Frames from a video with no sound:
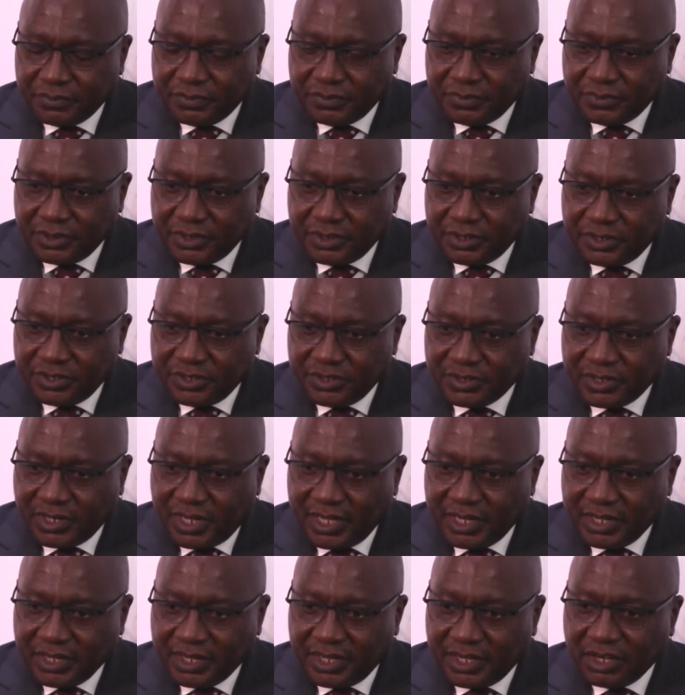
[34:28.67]
it is
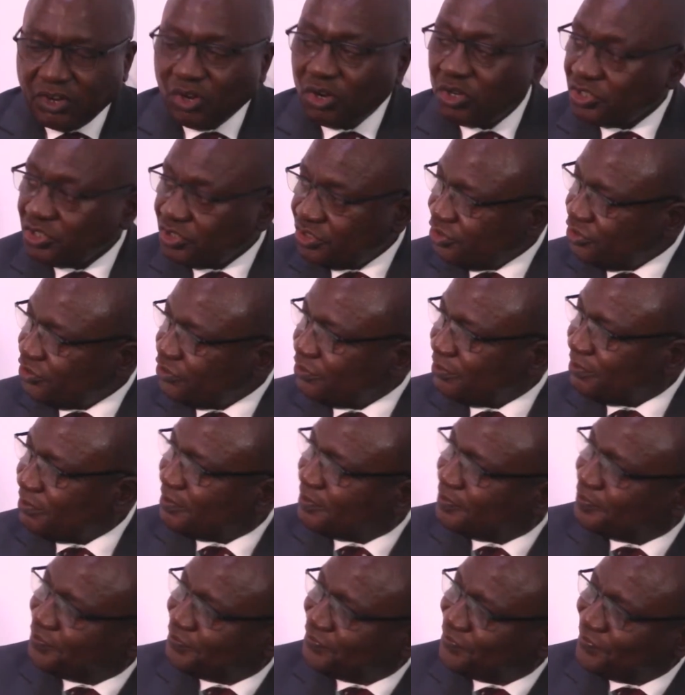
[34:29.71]
like a costume
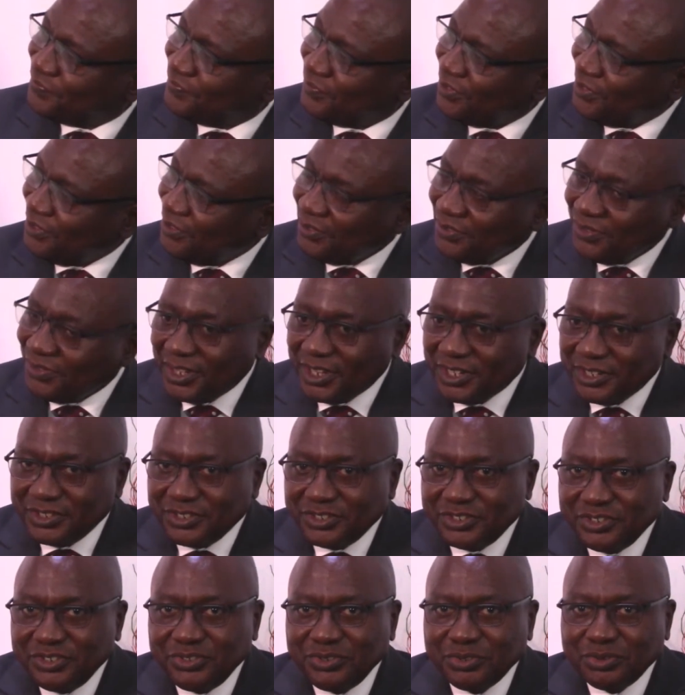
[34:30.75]
that
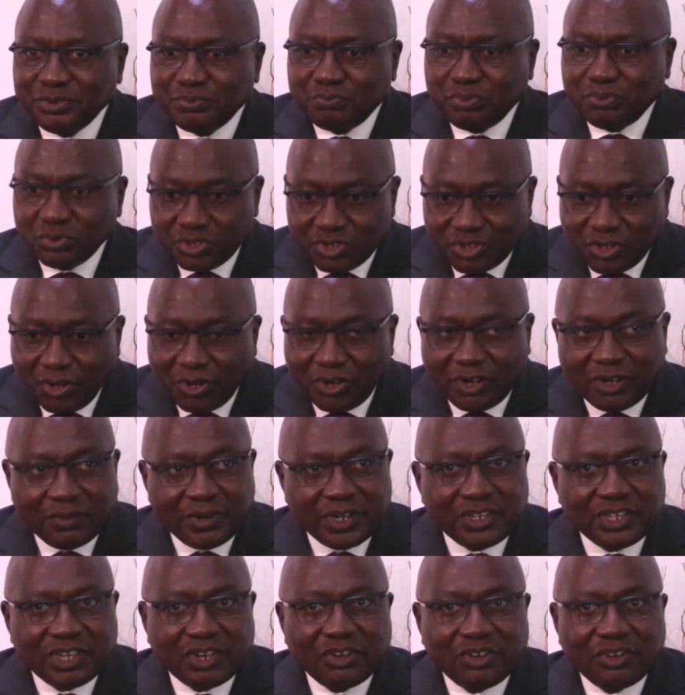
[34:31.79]
you put on
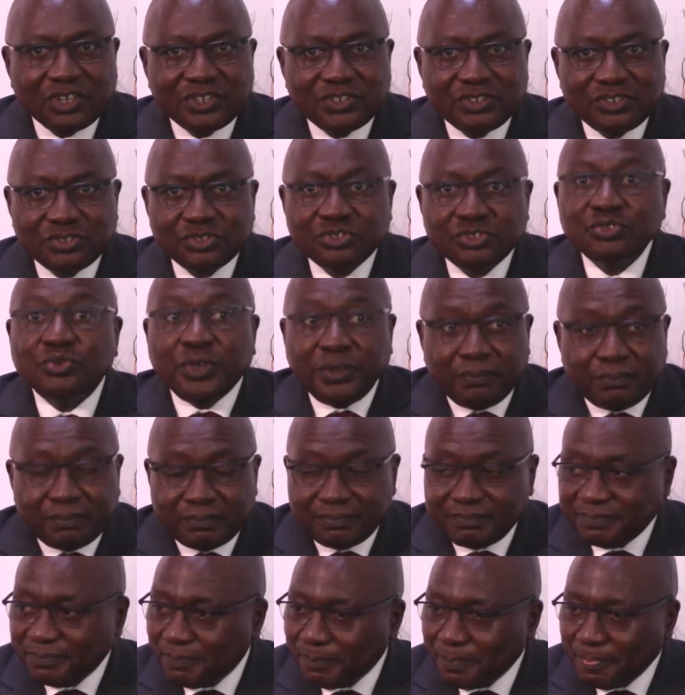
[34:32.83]
when you're going to swim.
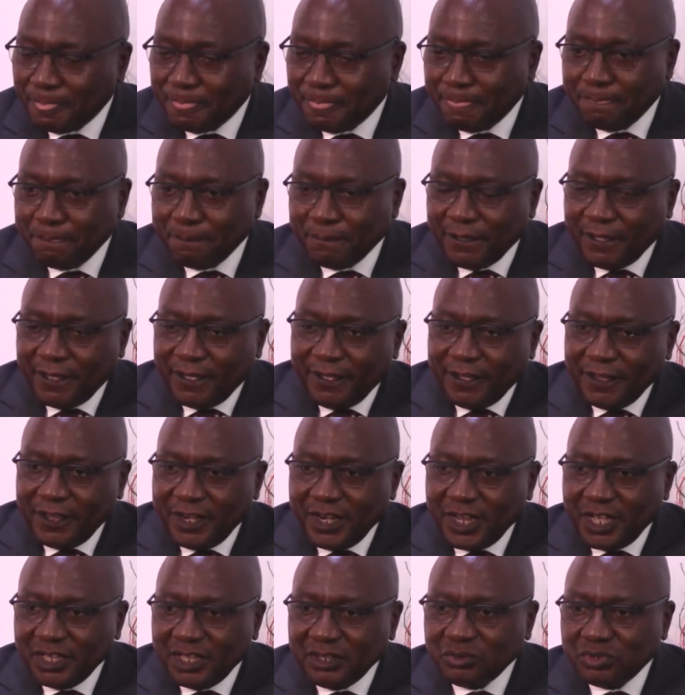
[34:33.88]
In
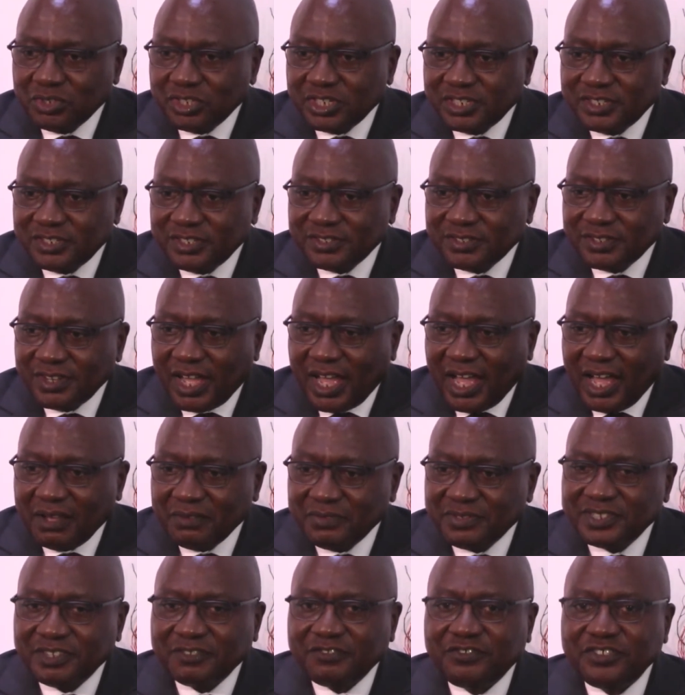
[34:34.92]
other words, have
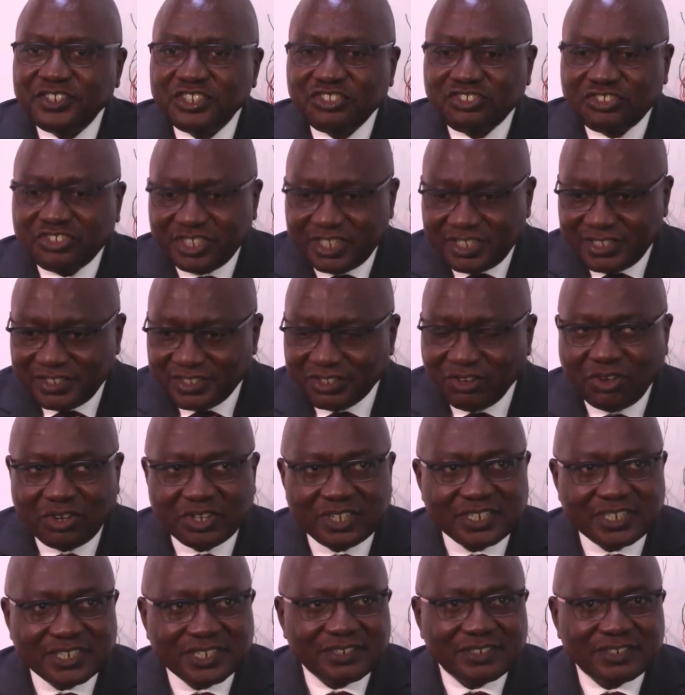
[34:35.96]
sufficient
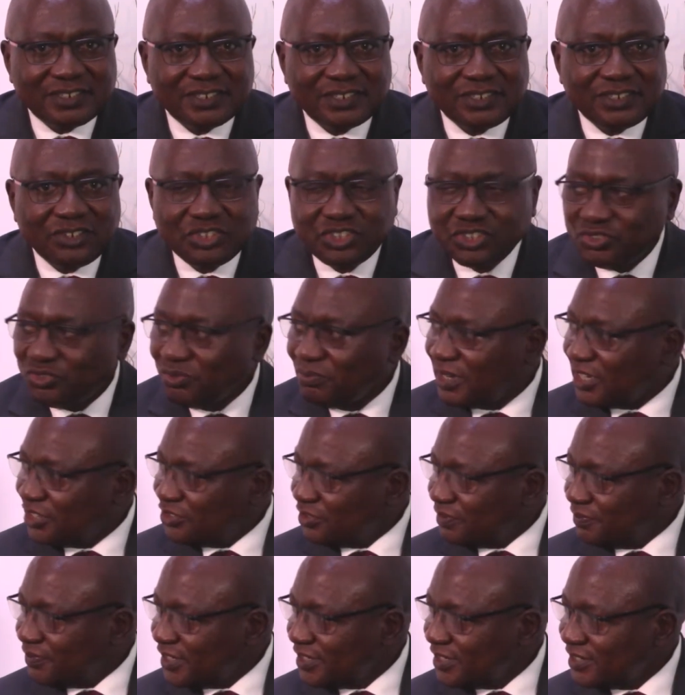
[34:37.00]
content, not too much
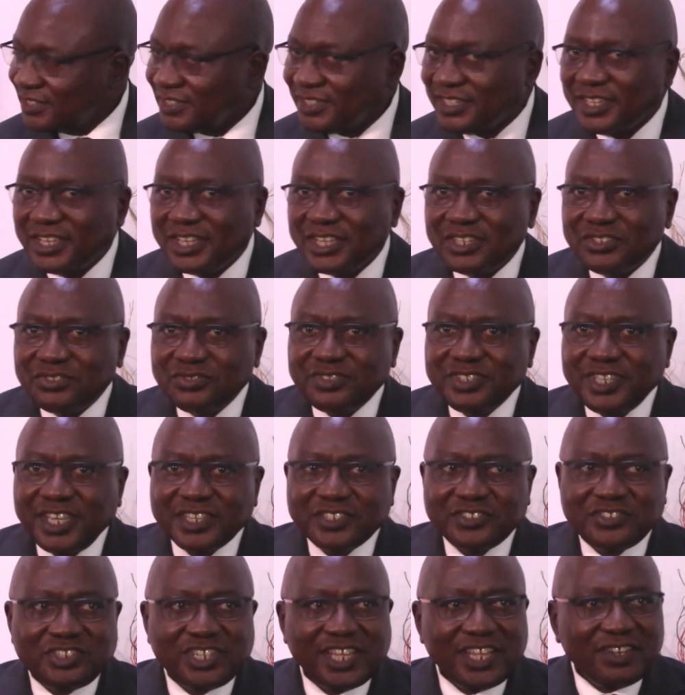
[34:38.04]
of it, to the
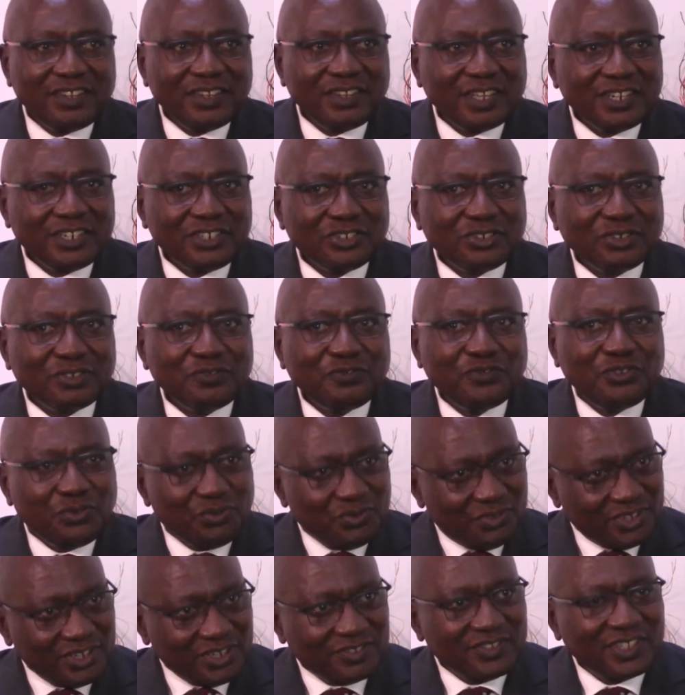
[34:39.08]
extent that it
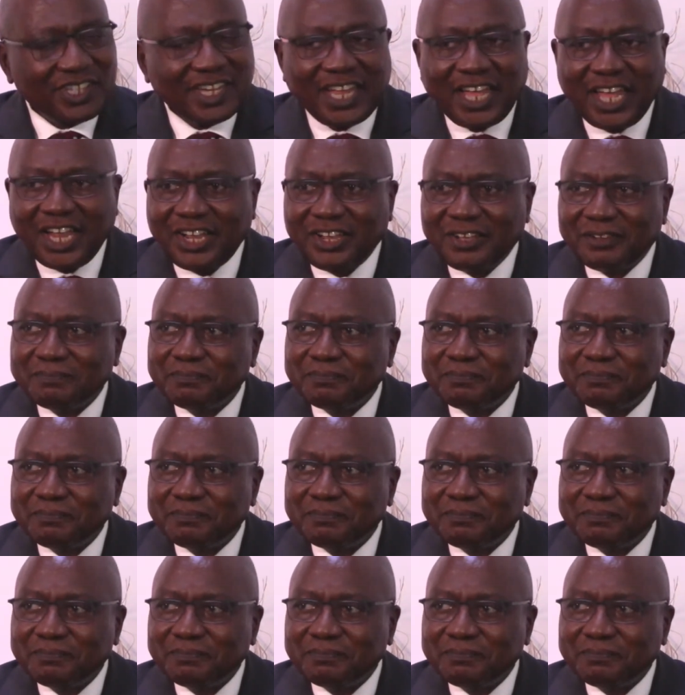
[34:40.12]
confuses the learner,